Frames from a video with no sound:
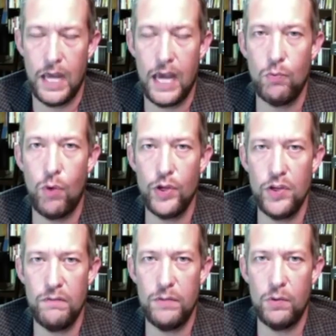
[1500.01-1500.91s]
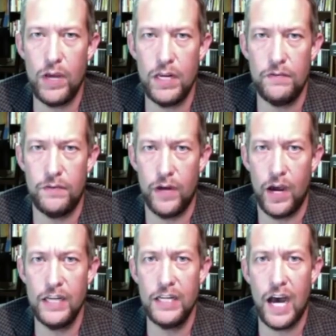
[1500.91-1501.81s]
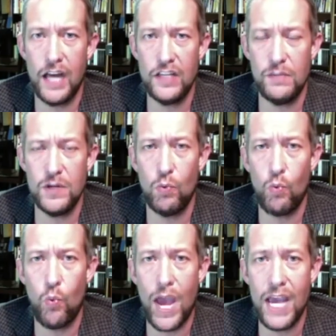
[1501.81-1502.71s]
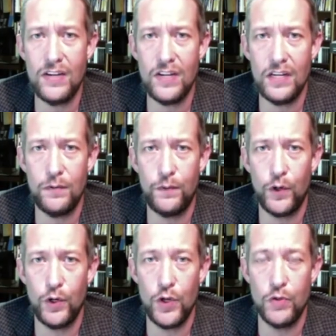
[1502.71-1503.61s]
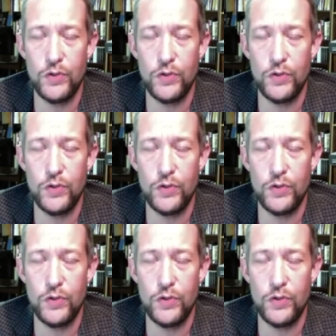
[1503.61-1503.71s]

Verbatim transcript: And while you've been waiting for God, God's been waiting for you.